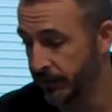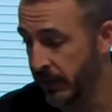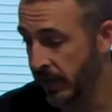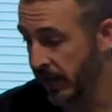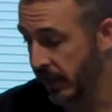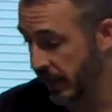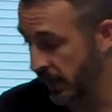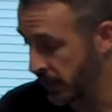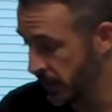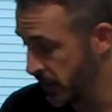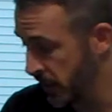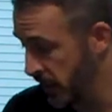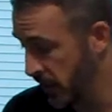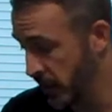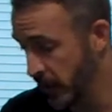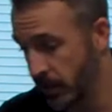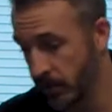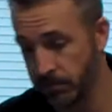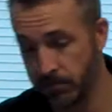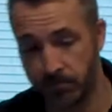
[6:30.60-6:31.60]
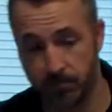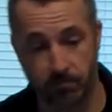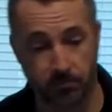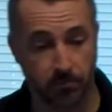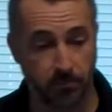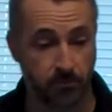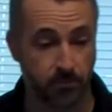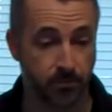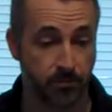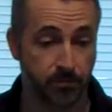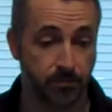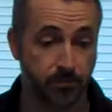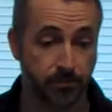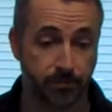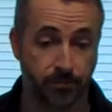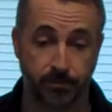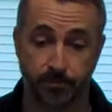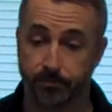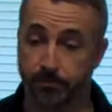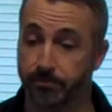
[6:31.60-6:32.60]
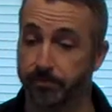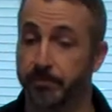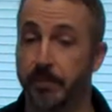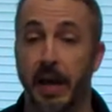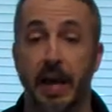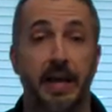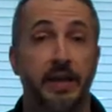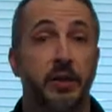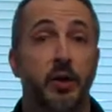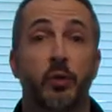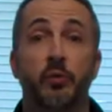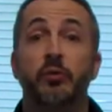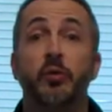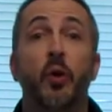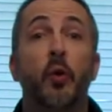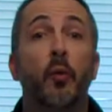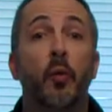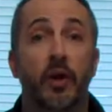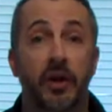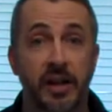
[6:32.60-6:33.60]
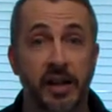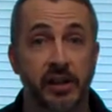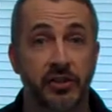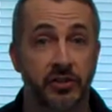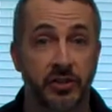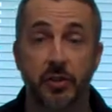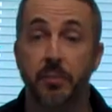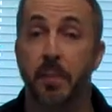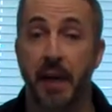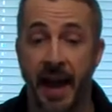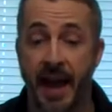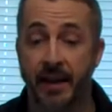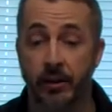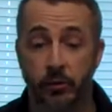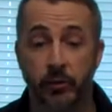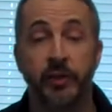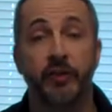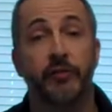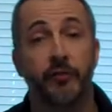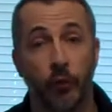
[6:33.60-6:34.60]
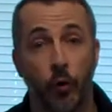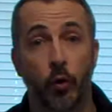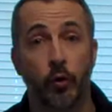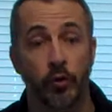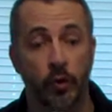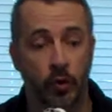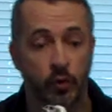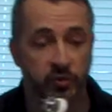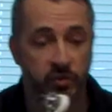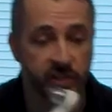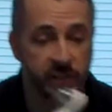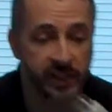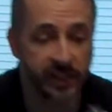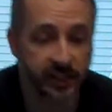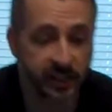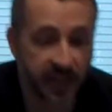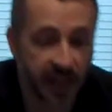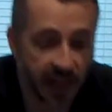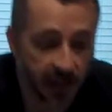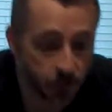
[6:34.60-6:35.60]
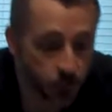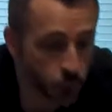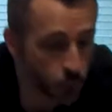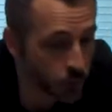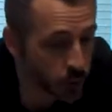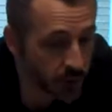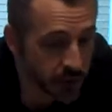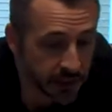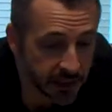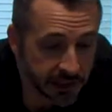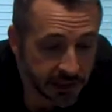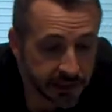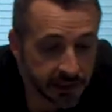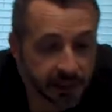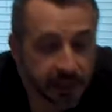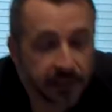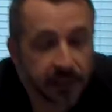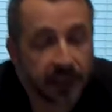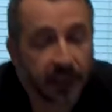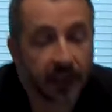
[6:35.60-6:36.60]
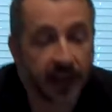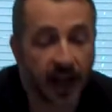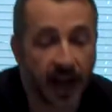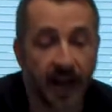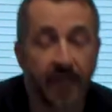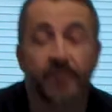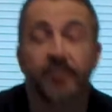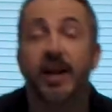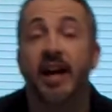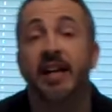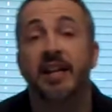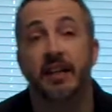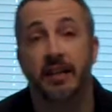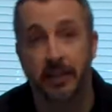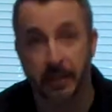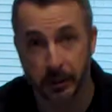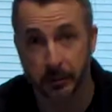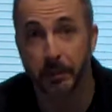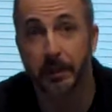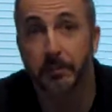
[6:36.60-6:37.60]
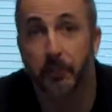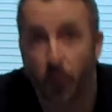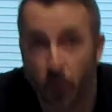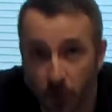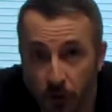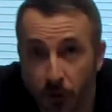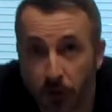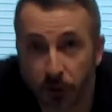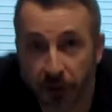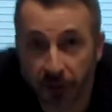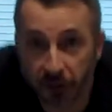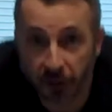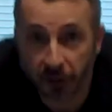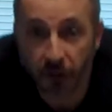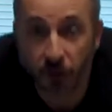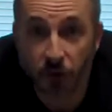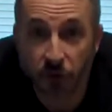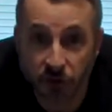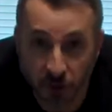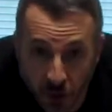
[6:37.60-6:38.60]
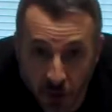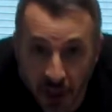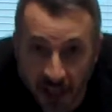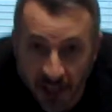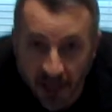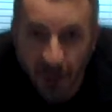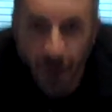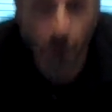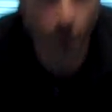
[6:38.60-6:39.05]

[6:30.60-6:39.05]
and I don't know what else, the battery for those things. I've got a little bit more learning to do, so thank you